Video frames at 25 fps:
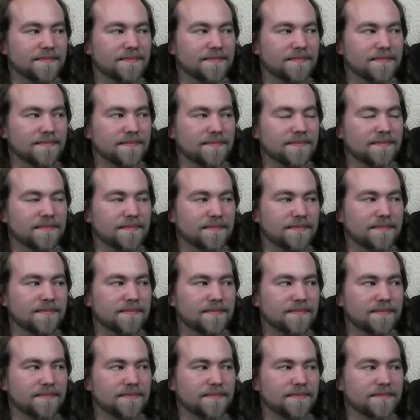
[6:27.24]

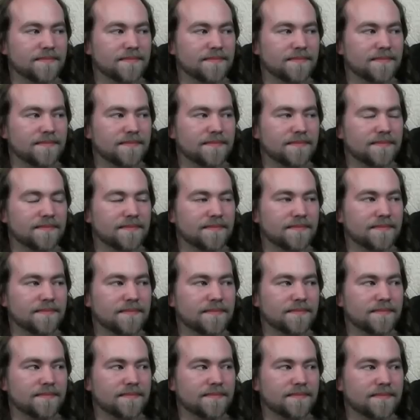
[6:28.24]

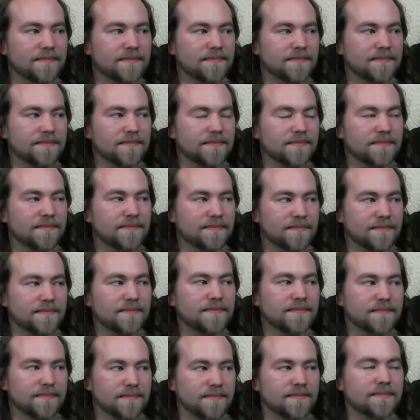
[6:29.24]

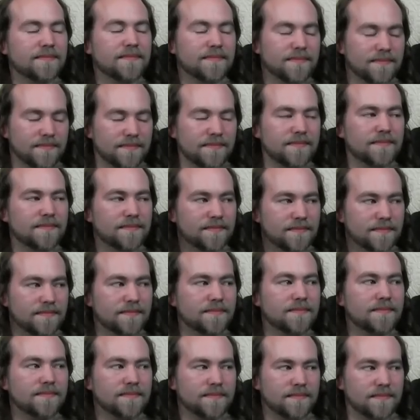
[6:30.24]

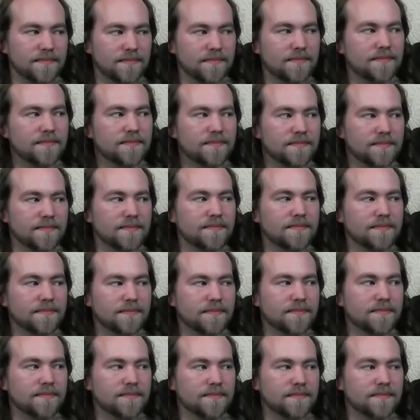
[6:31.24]

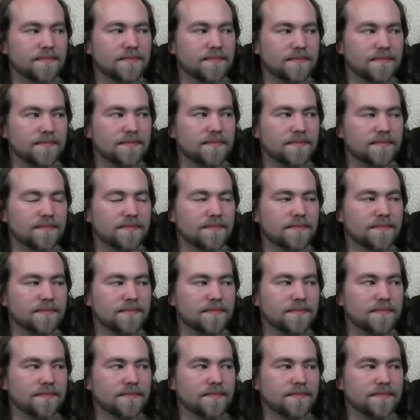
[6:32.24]
(not speaking)